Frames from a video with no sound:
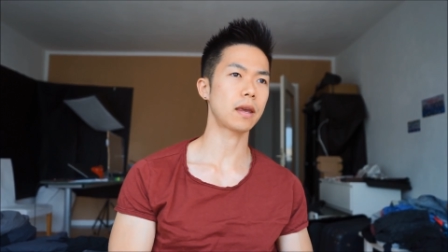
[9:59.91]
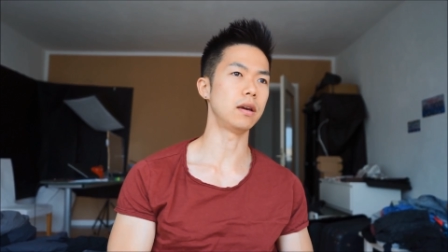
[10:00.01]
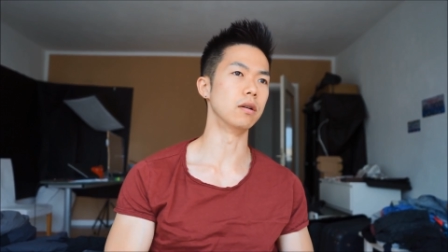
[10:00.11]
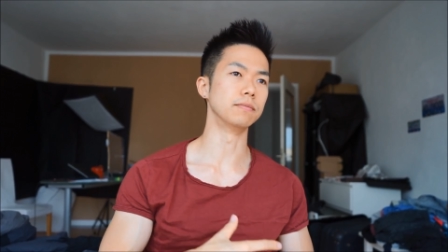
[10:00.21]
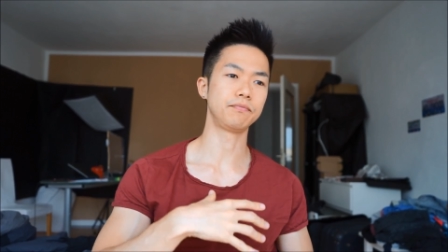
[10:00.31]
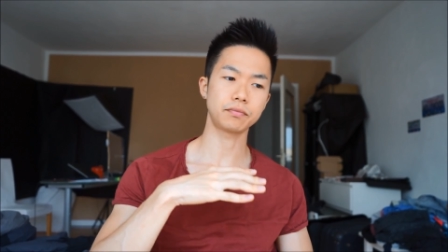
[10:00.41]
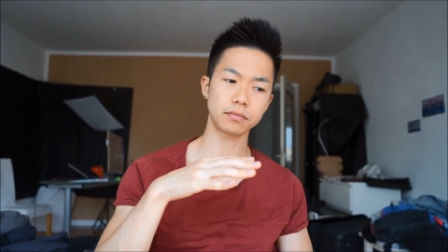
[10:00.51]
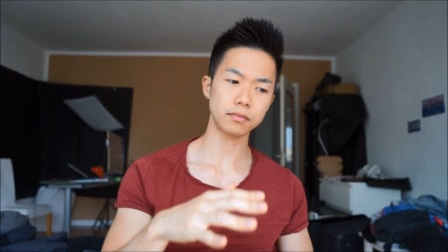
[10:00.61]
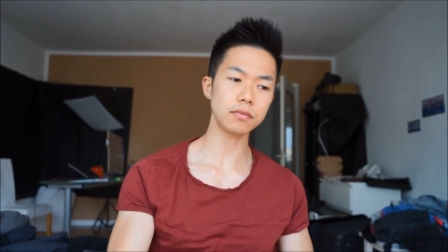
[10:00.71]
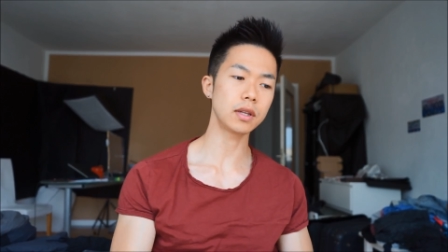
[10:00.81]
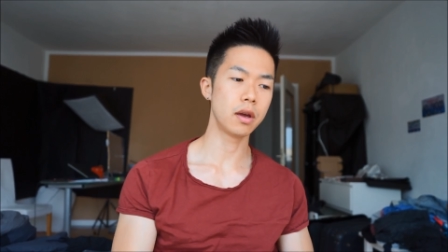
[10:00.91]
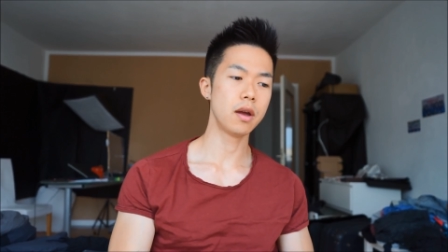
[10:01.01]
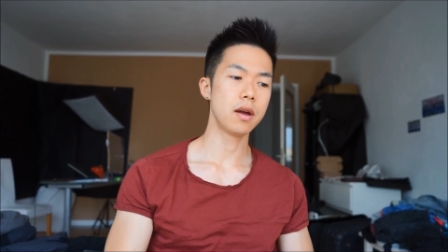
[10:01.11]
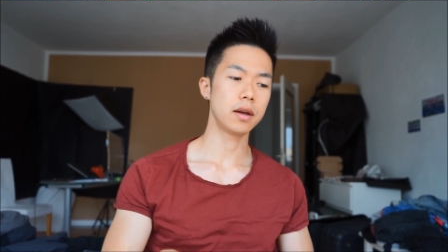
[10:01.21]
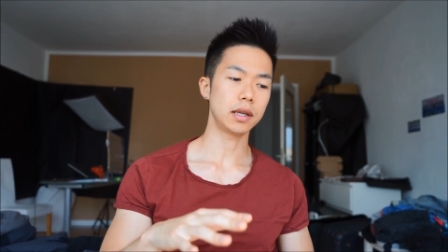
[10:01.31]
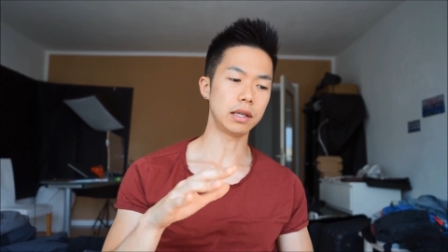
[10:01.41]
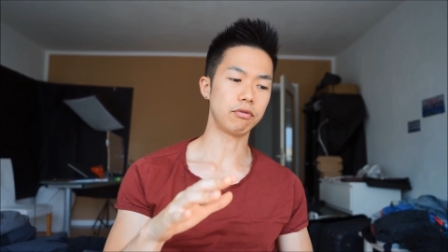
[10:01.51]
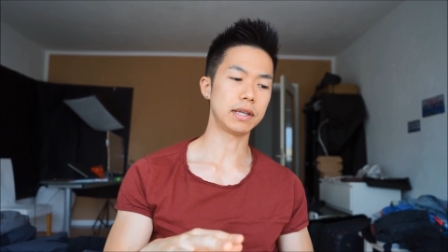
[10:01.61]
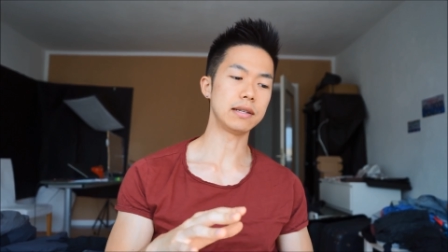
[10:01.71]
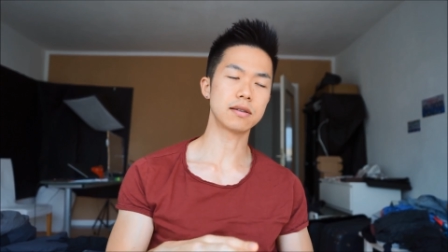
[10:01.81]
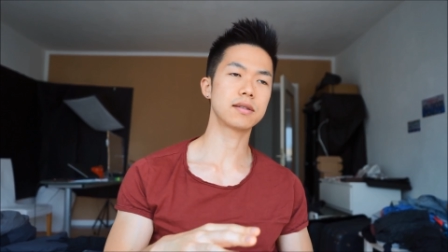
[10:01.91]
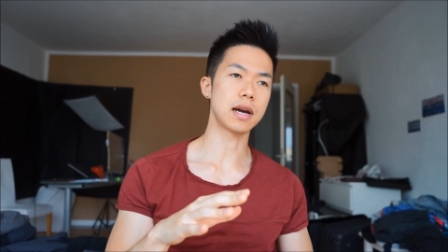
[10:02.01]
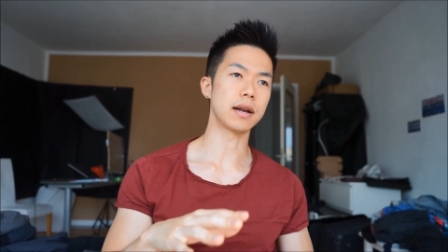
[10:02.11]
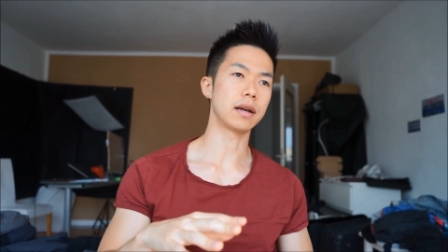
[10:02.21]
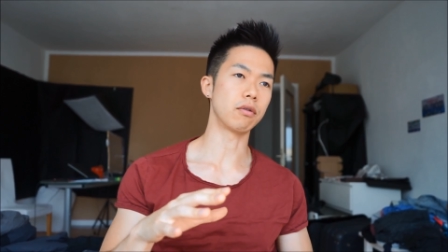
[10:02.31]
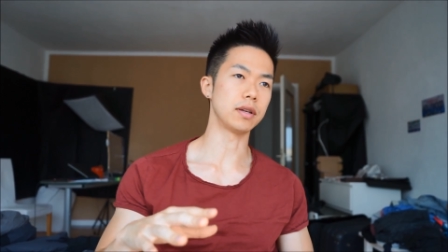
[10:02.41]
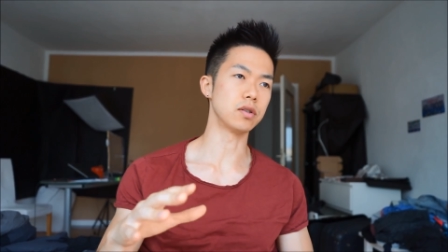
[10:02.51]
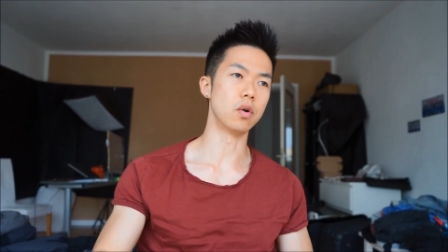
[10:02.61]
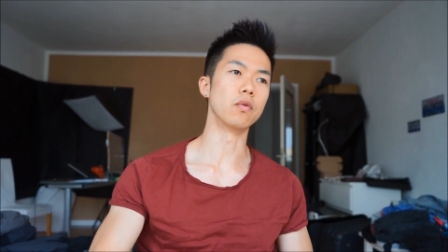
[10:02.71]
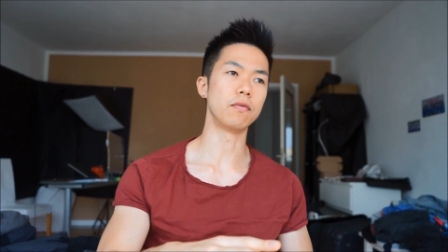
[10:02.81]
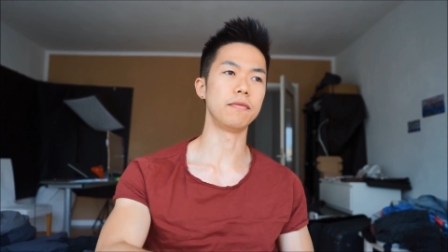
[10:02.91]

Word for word: you know if he's standing on his own